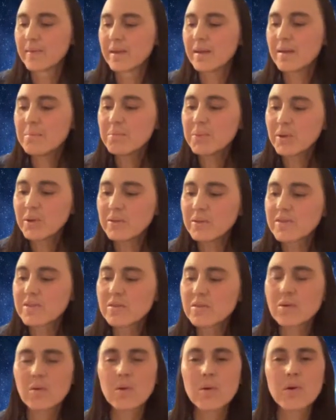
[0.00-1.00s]
Impulse
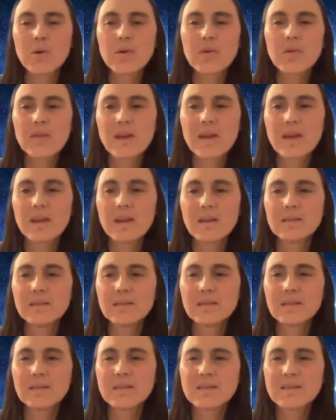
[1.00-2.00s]
to order
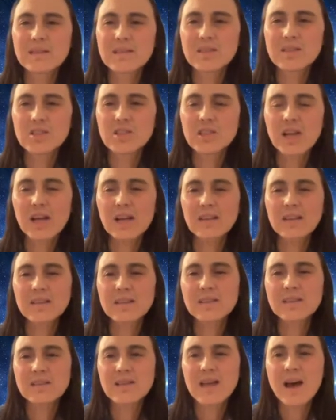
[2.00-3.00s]
things, to check the
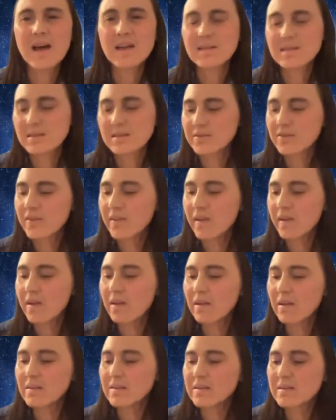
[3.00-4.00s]
stats of
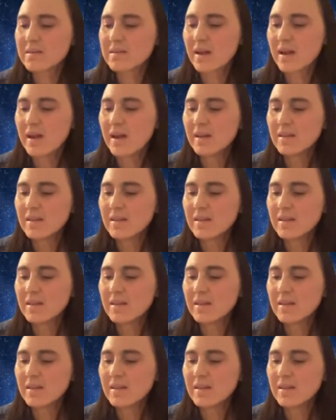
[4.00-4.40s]
things,